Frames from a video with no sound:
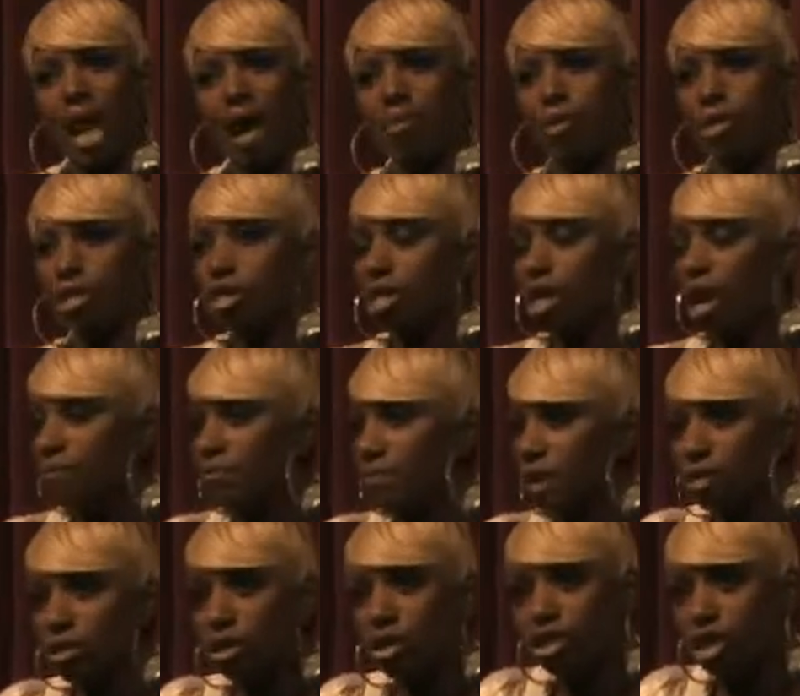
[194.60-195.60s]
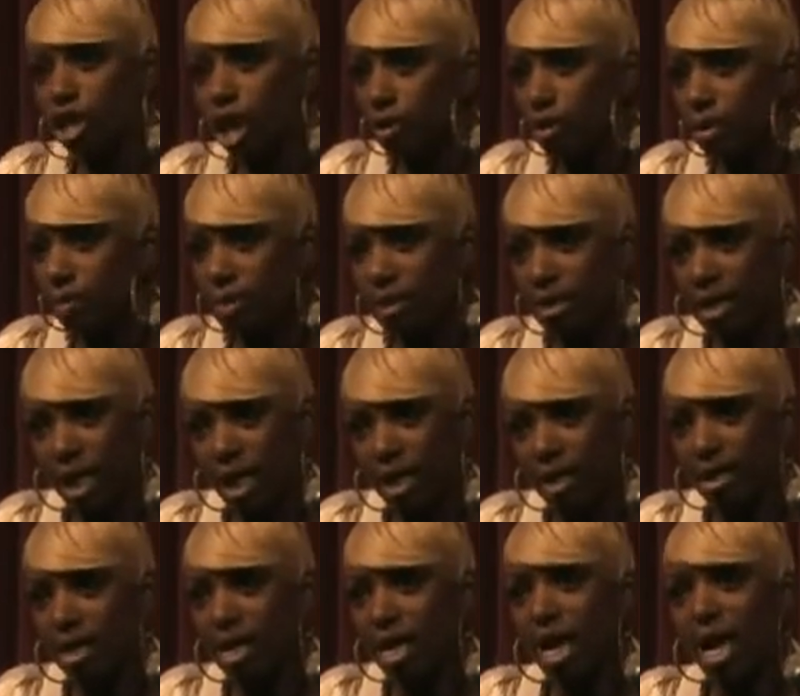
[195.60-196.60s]
I was tough on the show, let me tell
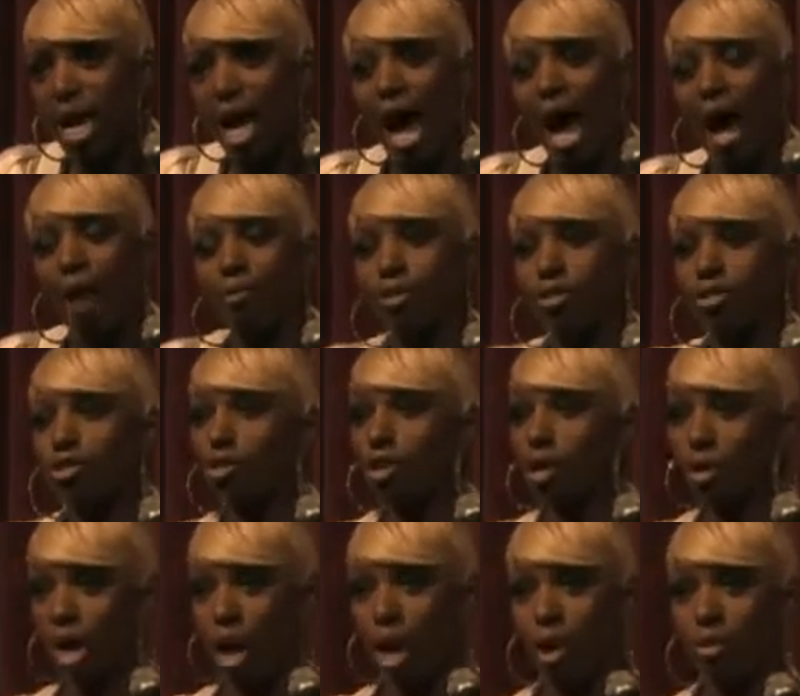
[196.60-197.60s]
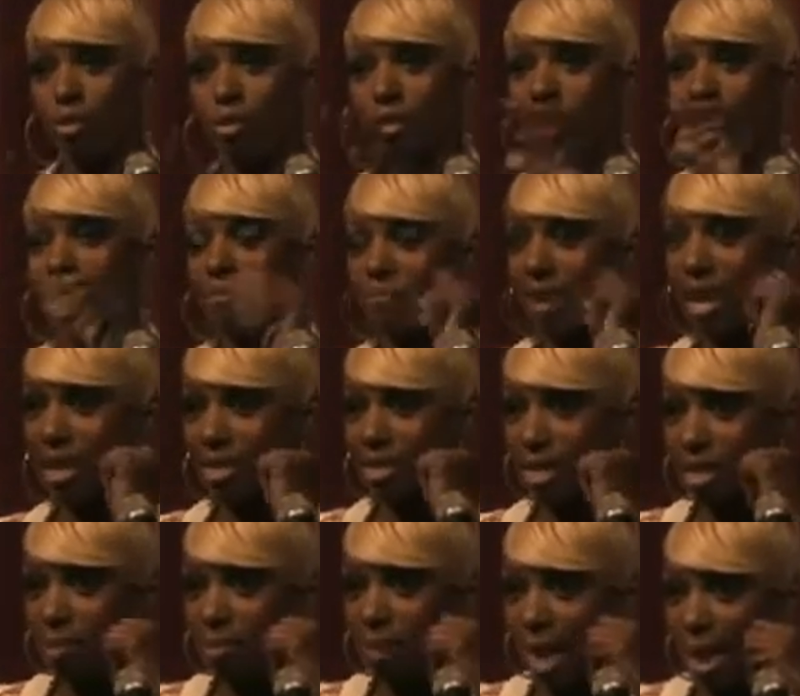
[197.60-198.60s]
you. I was, that old saying, fake it
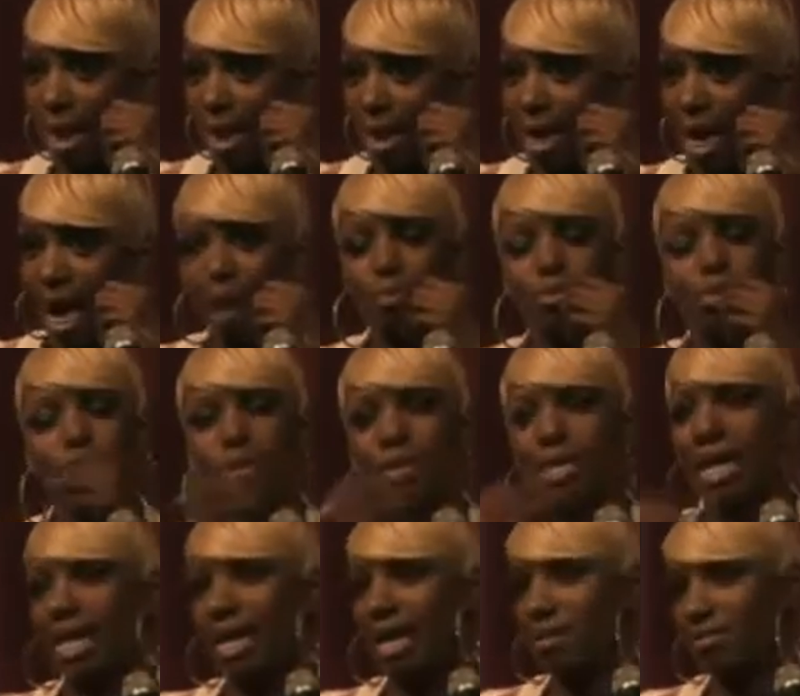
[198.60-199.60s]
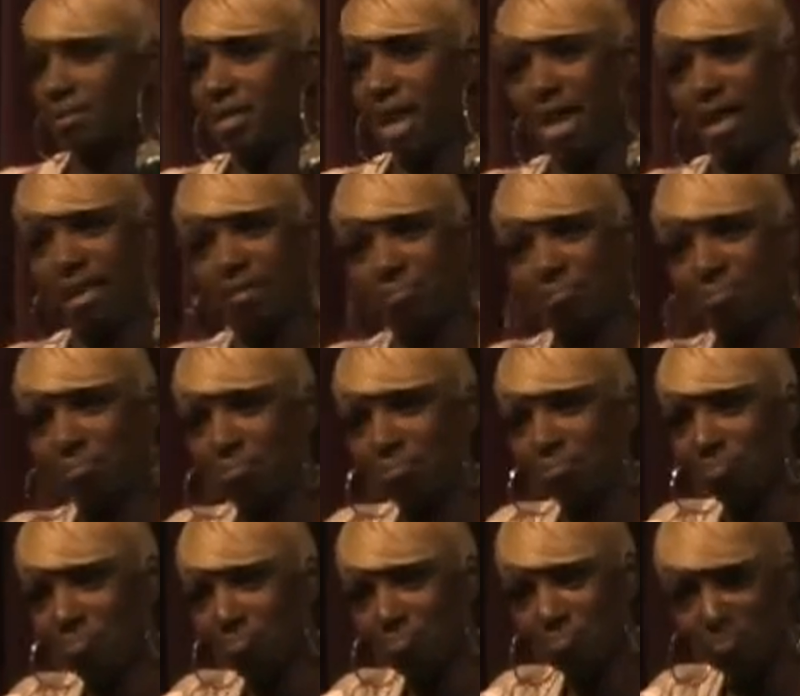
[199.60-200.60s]
till you make it? I was doing that every day.
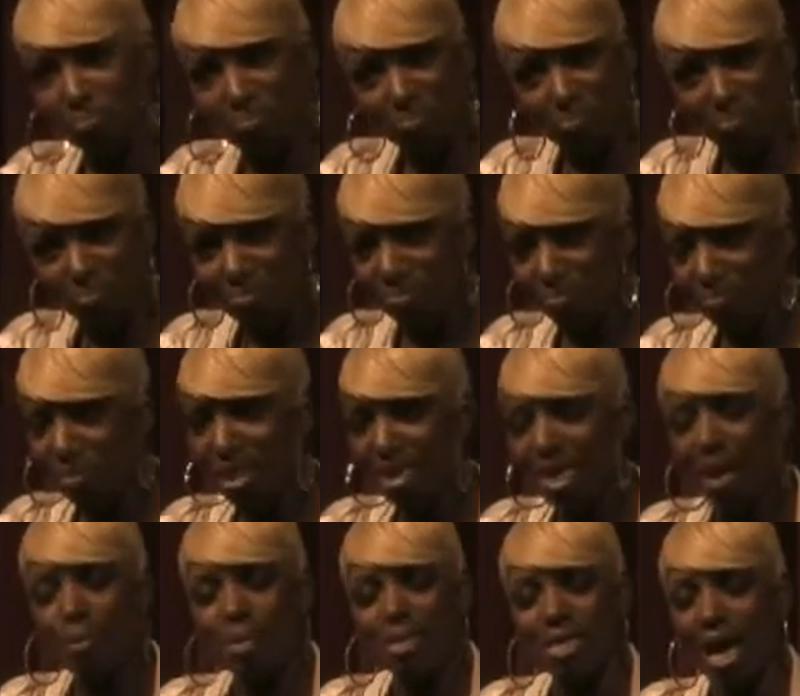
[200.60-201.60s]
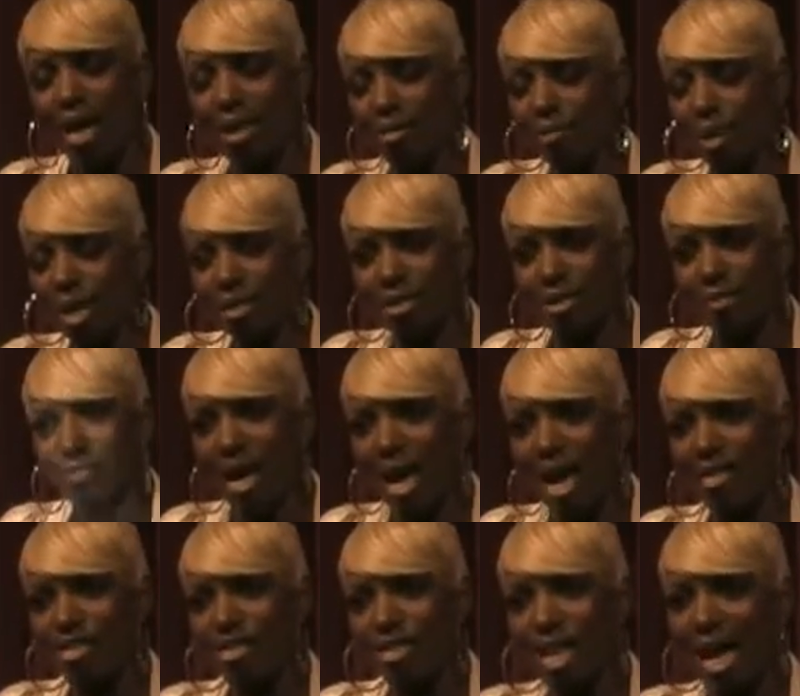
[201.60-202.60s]
They be talking about stuff
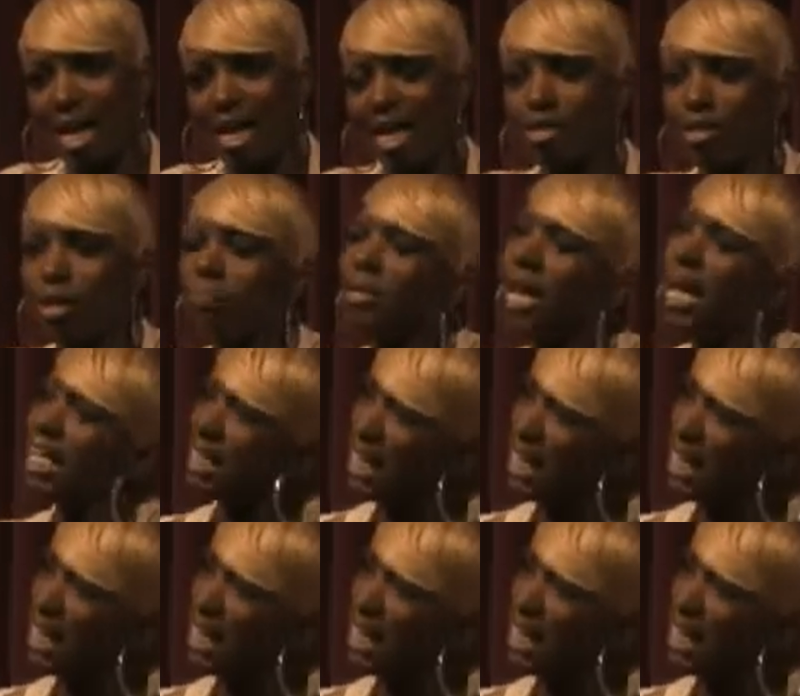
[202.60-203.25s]
that just like, and I'm like,